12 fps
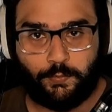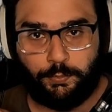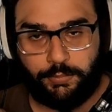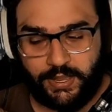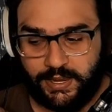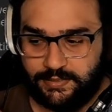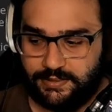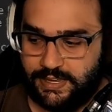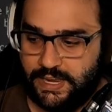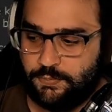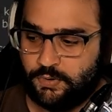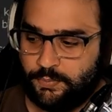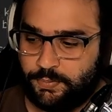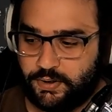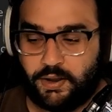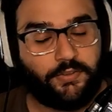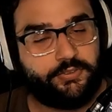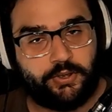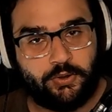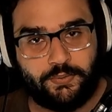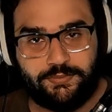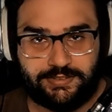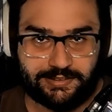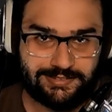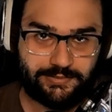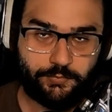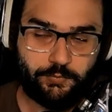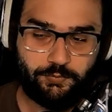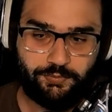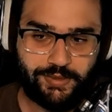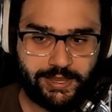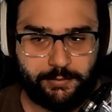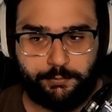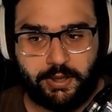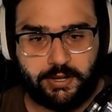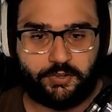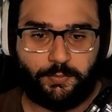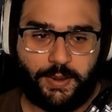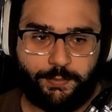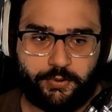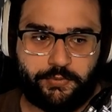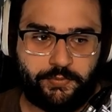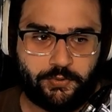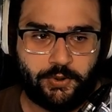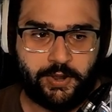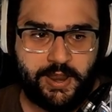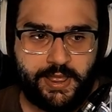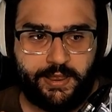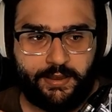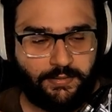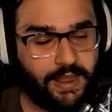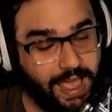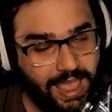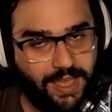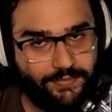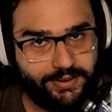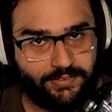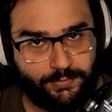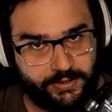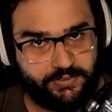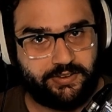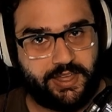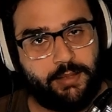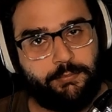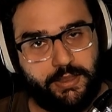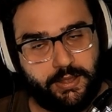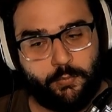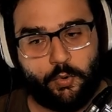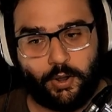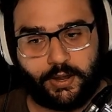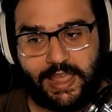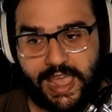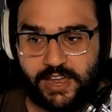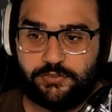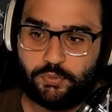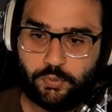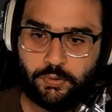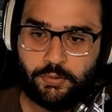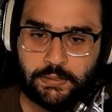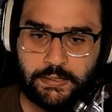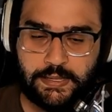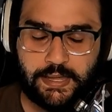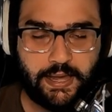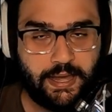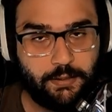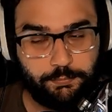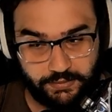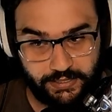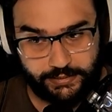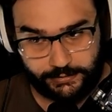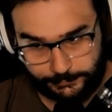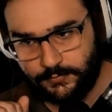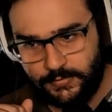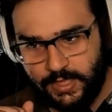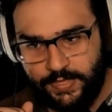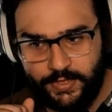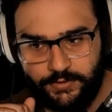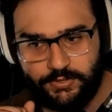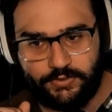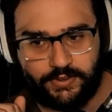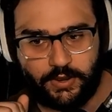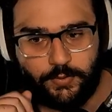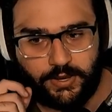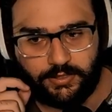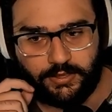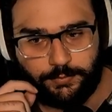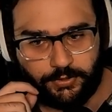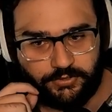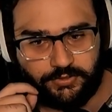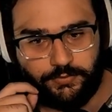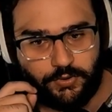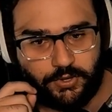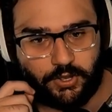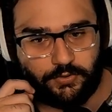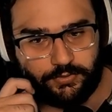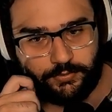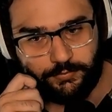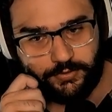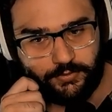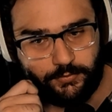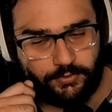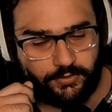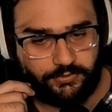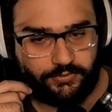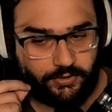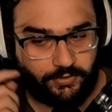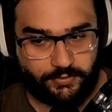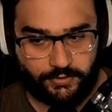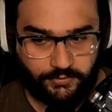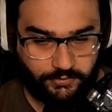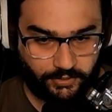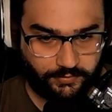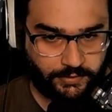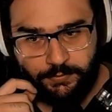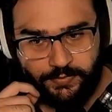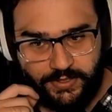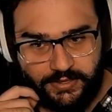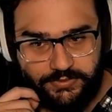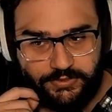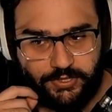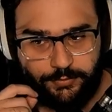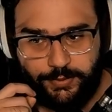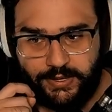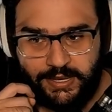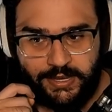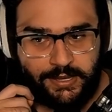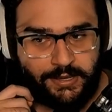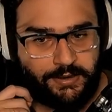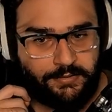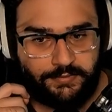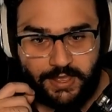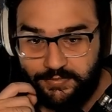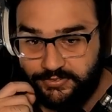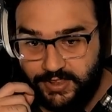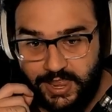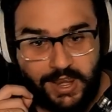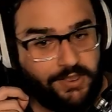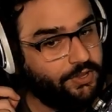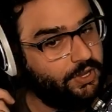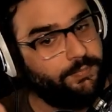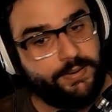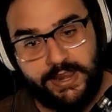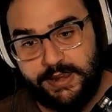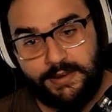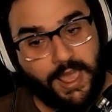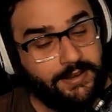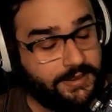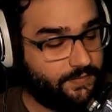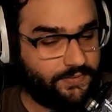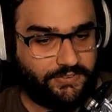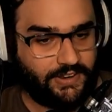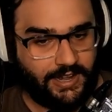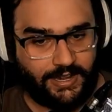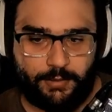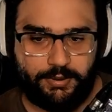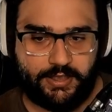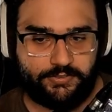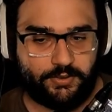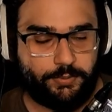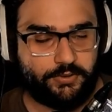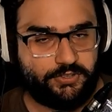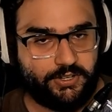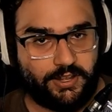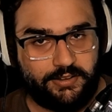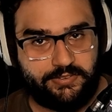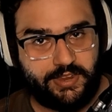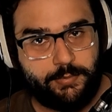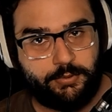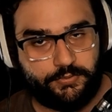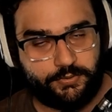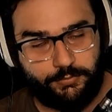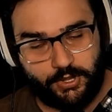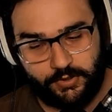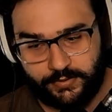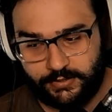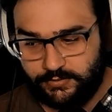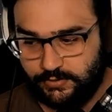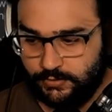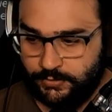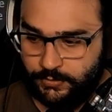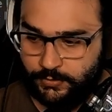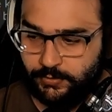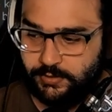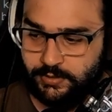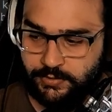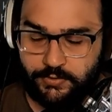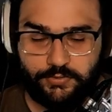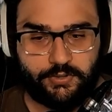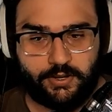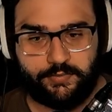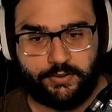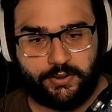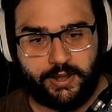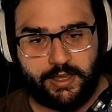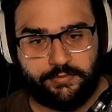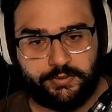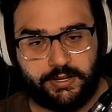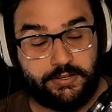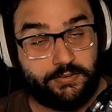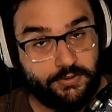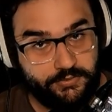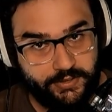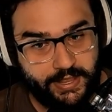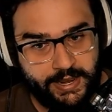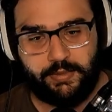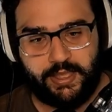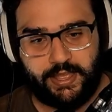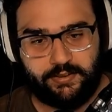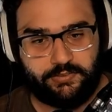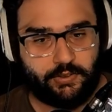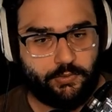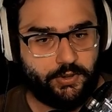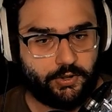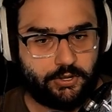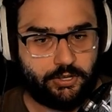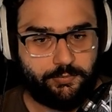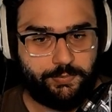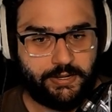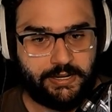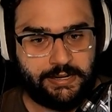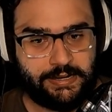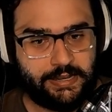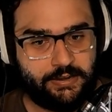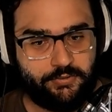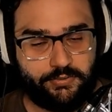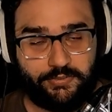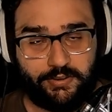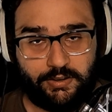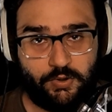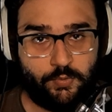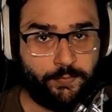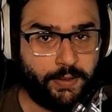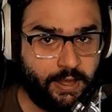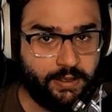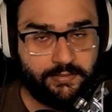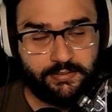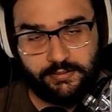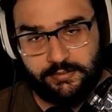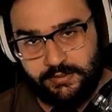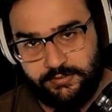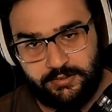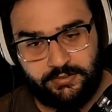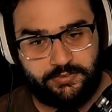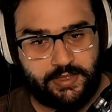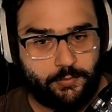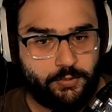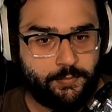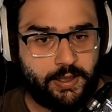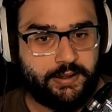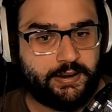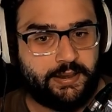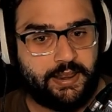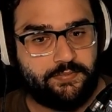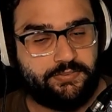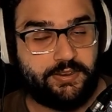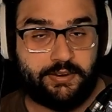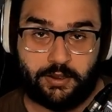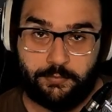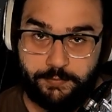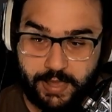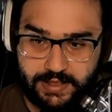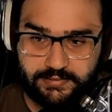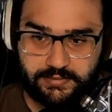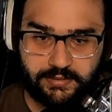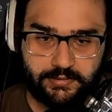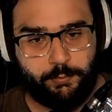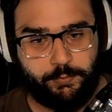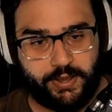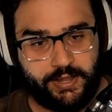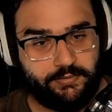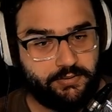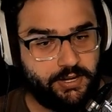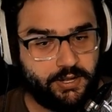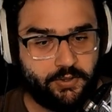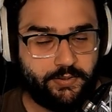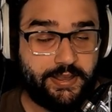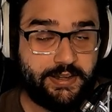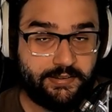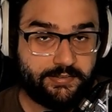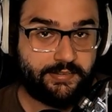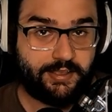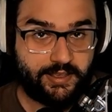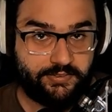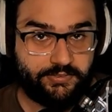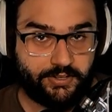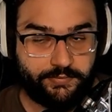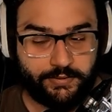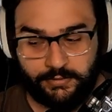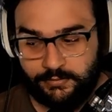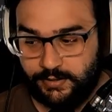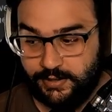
playing at the keyboard, but it also doesn't like punish people for not having as much time, being a more casual player. And then Tuesday weekly push of new code from the server. This could be devastating, could be not devastating, because they're pushing unstable from Nova to the new server every Tuesday. And so there could be interesting new bugs and glitches that we might not have seen on Basilisk. But, you know, it is a test server. It